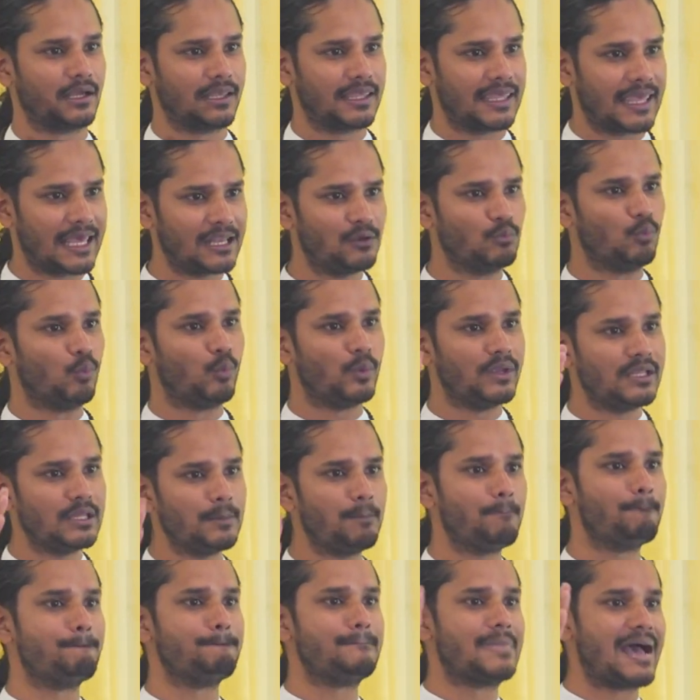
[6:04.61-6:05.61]
Can we
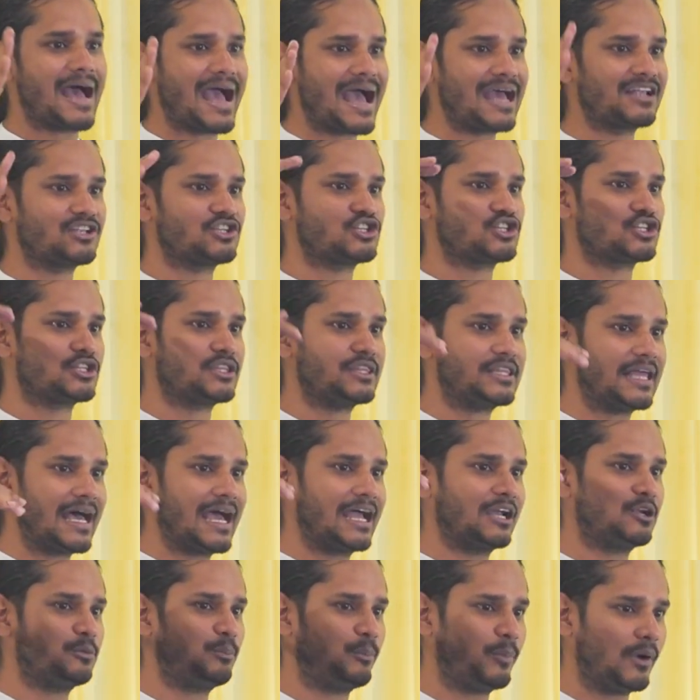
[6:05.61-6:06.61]
match
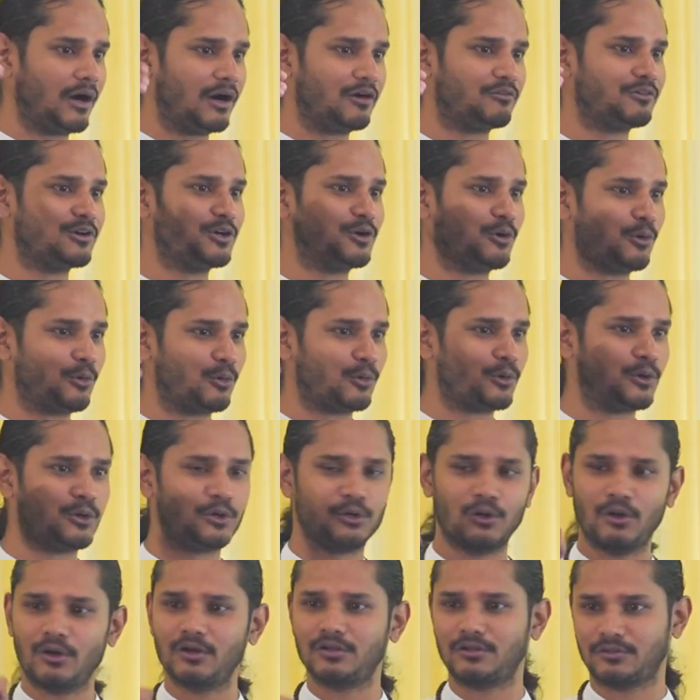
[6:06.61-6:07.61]
that power or
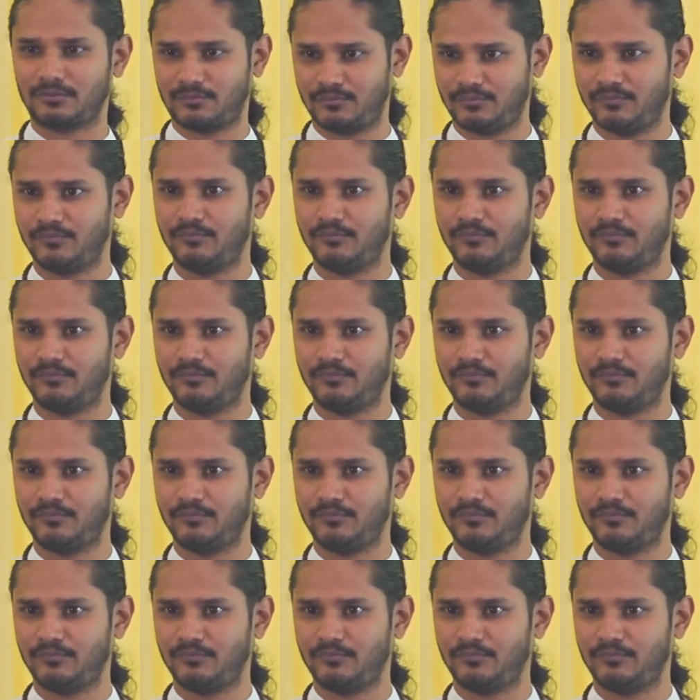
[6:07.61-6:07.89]
not?